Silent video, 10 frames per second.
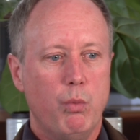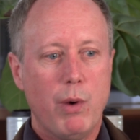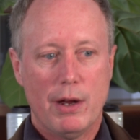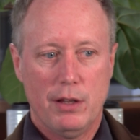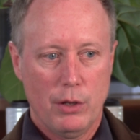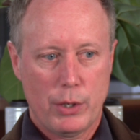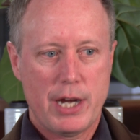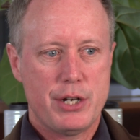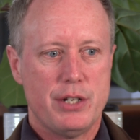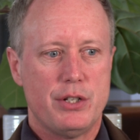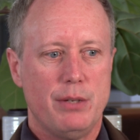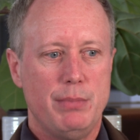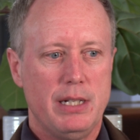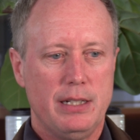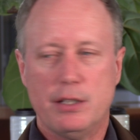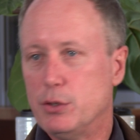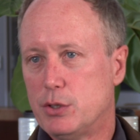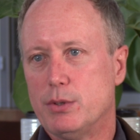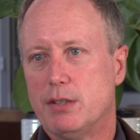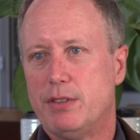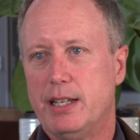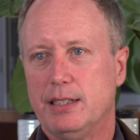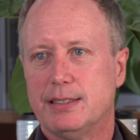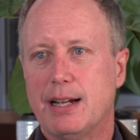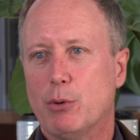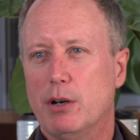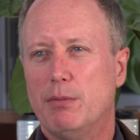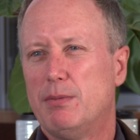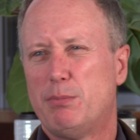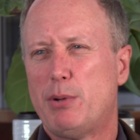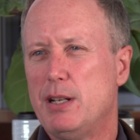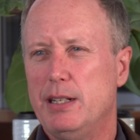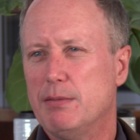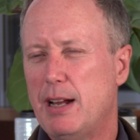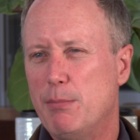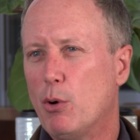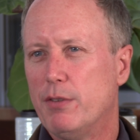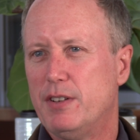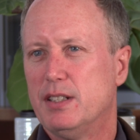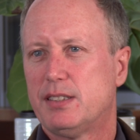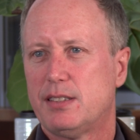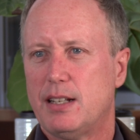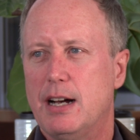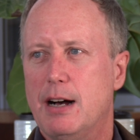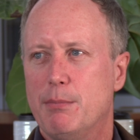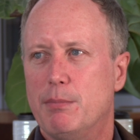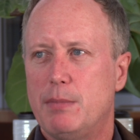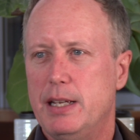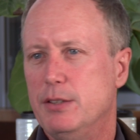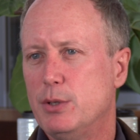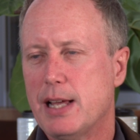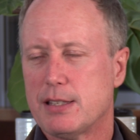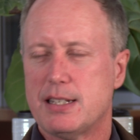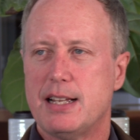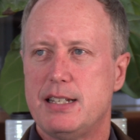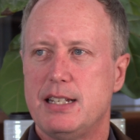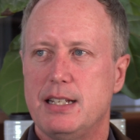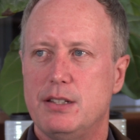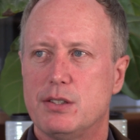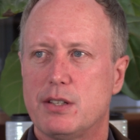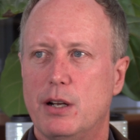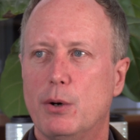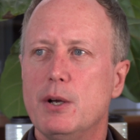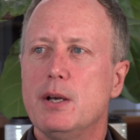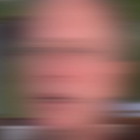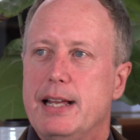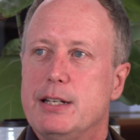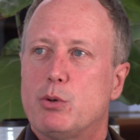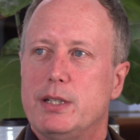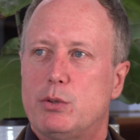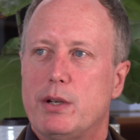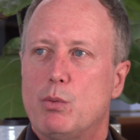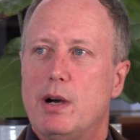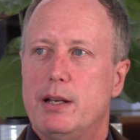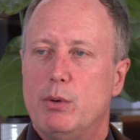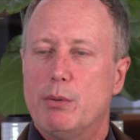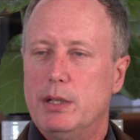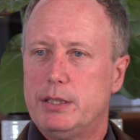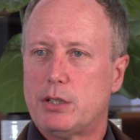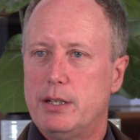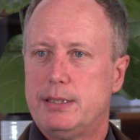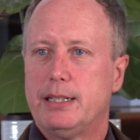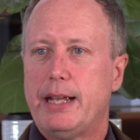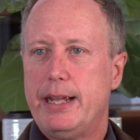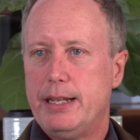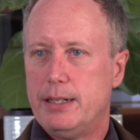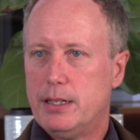where the location should be, those sorts of things that were pretty amorphous in 2019. So in 2021, we really started to gain